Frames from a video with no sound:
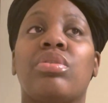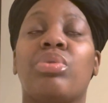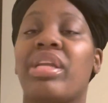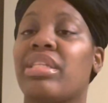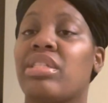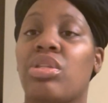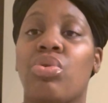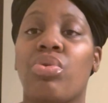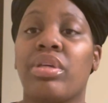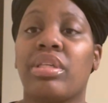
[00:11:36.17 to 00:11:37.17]
What is it,
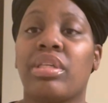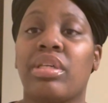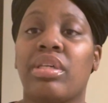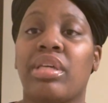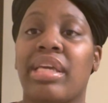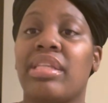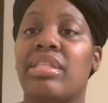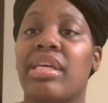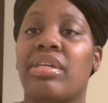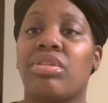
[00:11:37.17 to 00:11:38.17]
Lord? And he
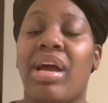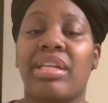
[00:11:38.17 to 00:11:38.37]
tell you,